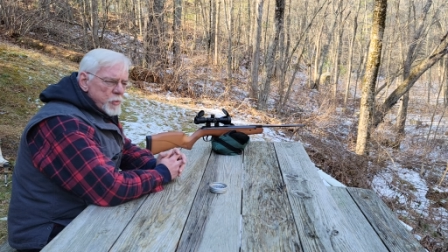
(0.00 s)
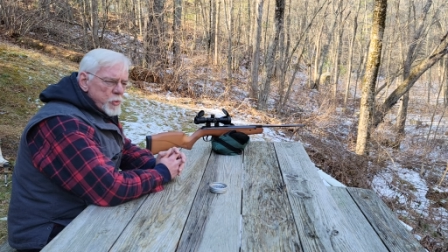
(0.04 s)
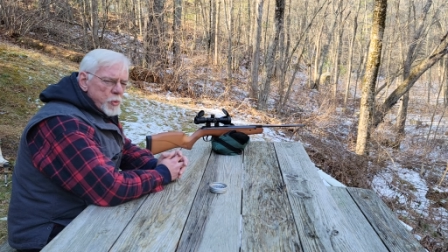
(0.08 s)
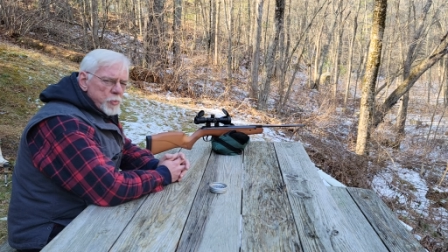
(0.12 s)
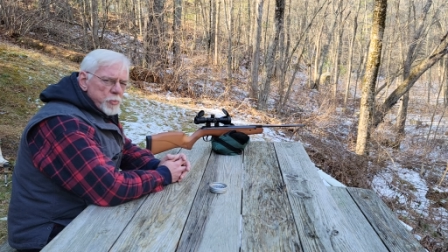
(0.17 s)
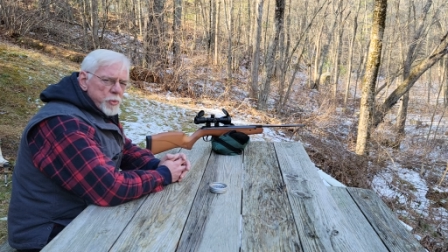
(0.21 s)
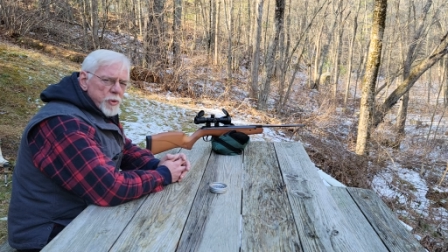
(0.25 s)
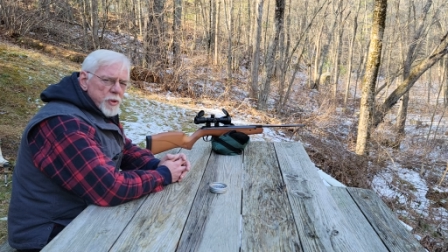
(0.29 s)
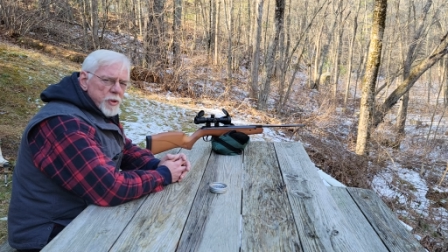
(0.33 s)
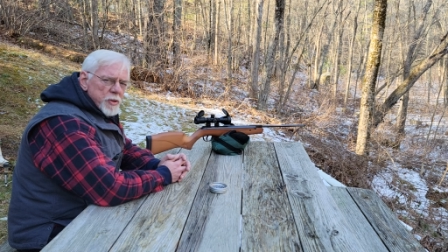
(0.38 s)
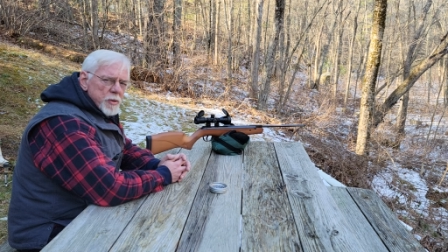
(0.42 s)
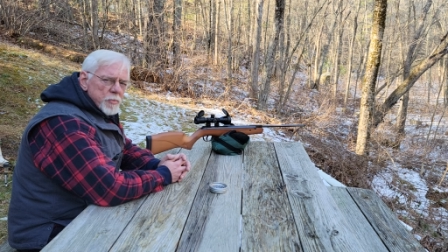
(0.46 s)
I
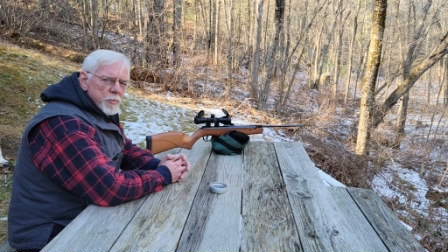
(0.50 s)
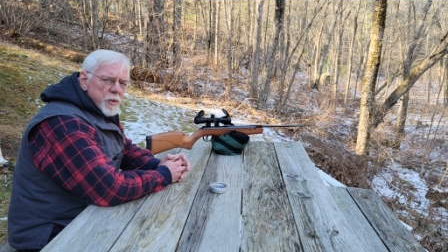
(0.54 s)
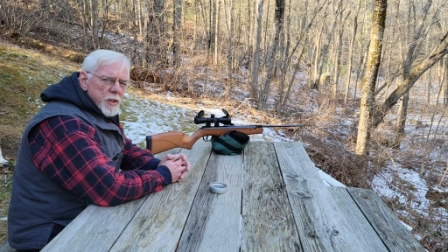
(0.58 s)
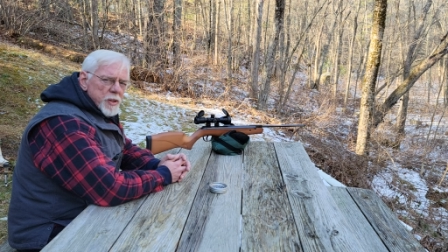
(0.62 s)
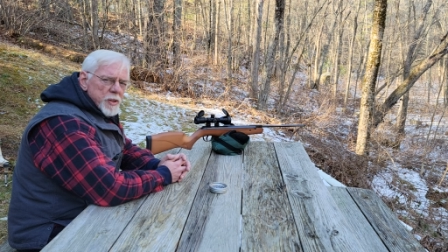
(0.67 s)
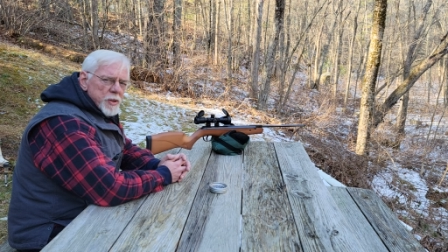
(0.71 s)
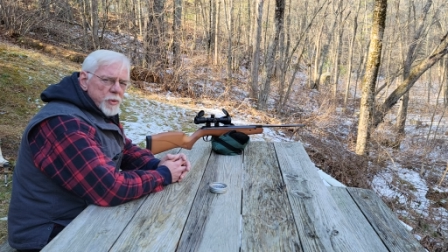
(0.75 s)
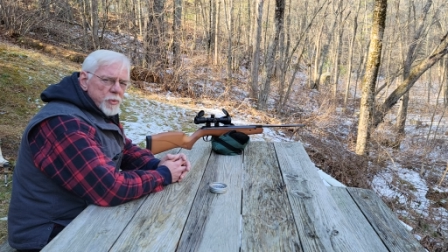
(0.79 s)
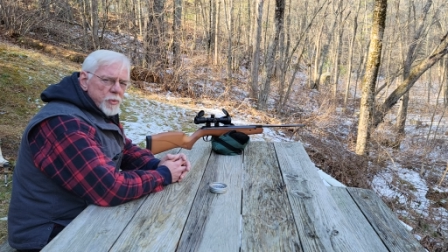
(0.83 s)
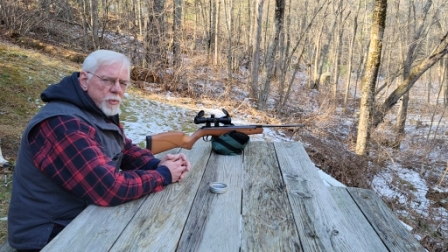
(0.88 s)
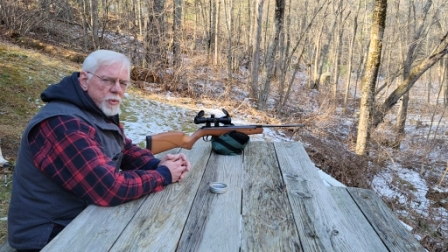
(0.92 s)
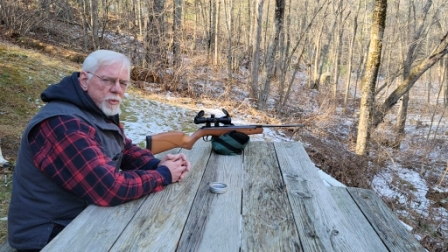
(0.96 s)
won't put it to my
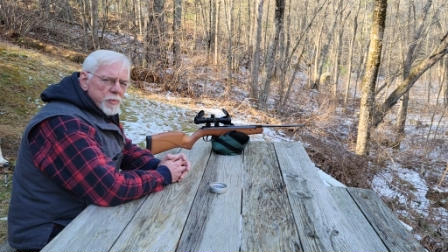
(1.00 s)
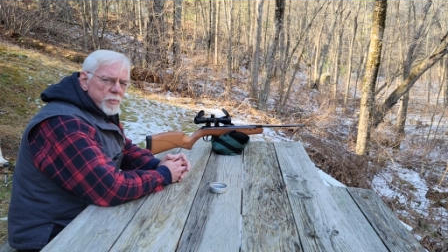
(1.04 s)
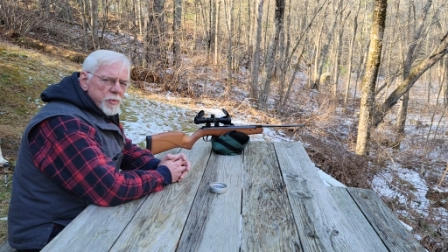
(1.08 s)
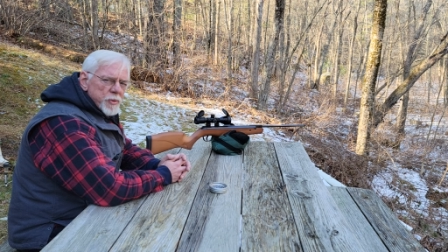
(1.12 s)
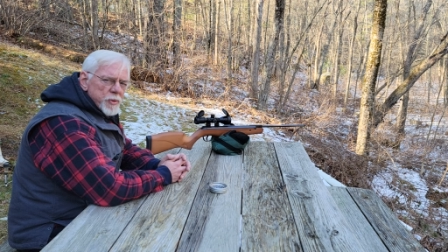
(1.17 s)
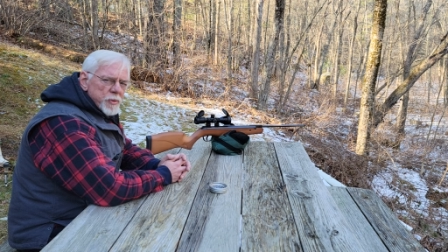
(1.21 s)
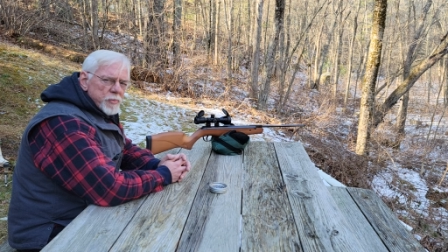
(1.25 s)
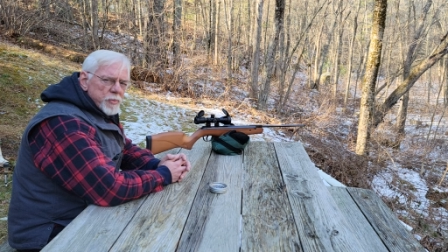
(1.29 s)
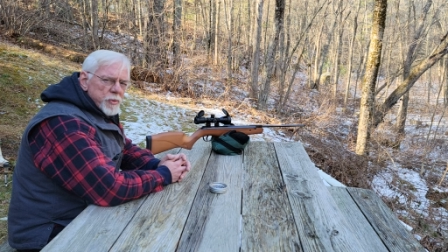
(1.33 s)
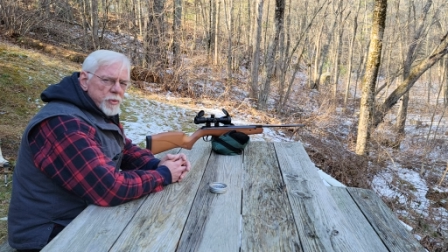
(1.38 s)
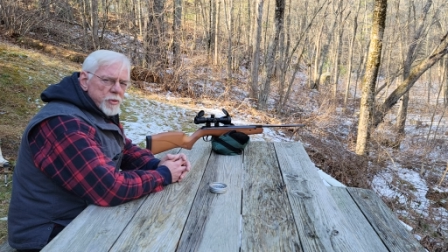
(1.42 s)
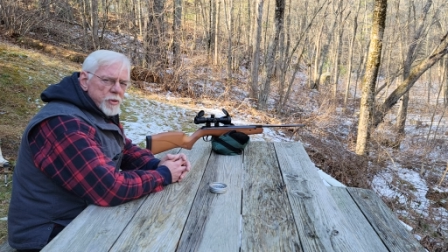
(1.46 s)
shoulder
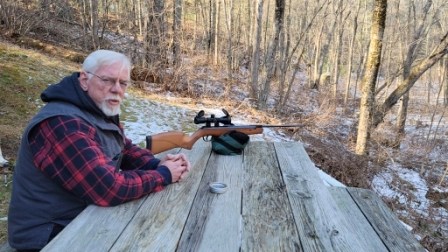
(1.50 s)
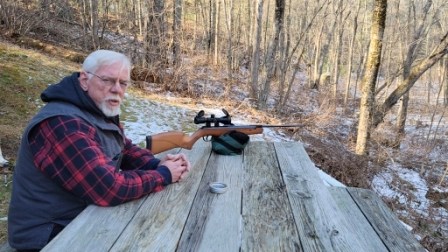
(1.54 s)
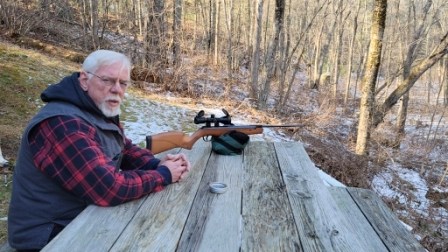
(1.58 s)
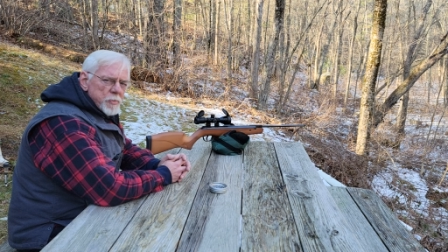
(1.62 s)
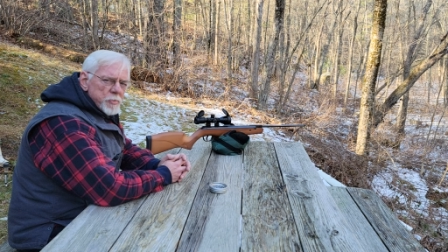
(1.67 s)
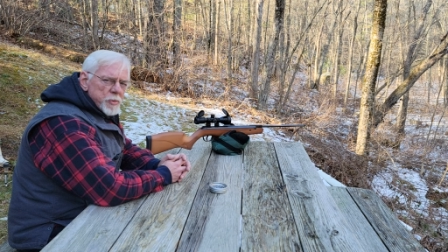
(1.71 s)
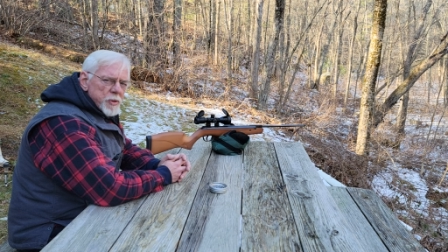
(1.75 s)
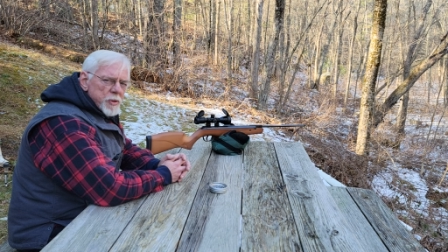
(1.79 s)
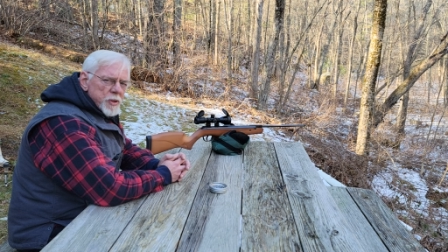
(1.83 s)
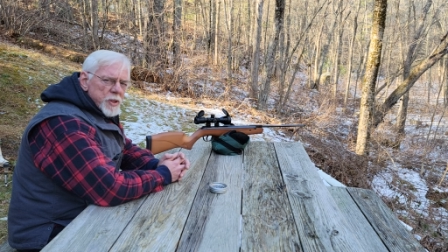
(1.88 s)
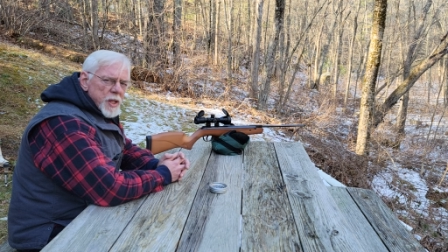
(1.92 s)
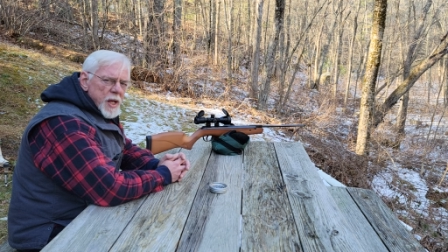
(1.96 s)
for the first
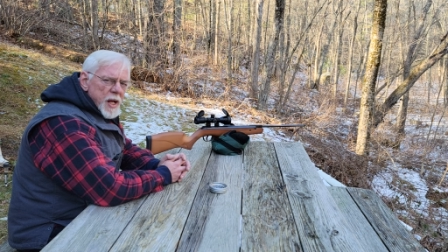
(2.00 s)
couple of